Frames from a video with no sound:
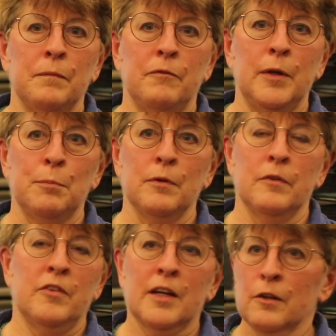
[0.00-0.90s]
People,
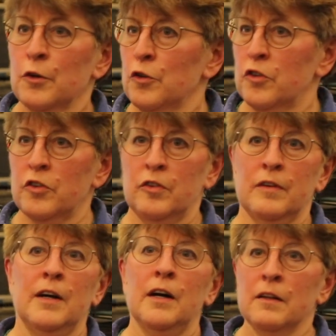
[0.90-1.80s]
settlers,
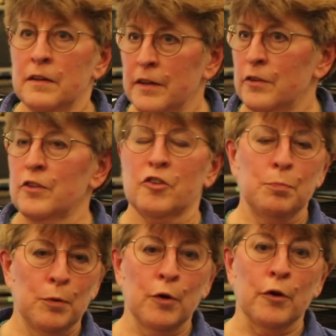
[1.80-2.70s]
colonists,
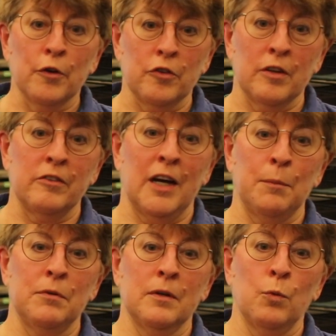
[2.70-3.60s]
explorers
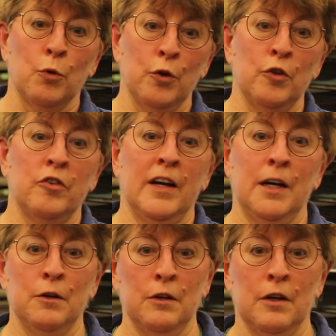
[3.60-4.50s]
adopted words
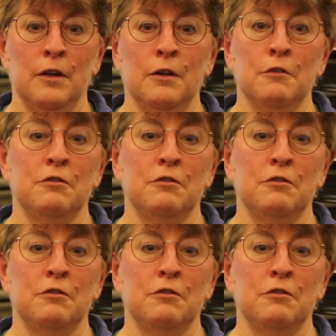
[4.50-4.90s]
out of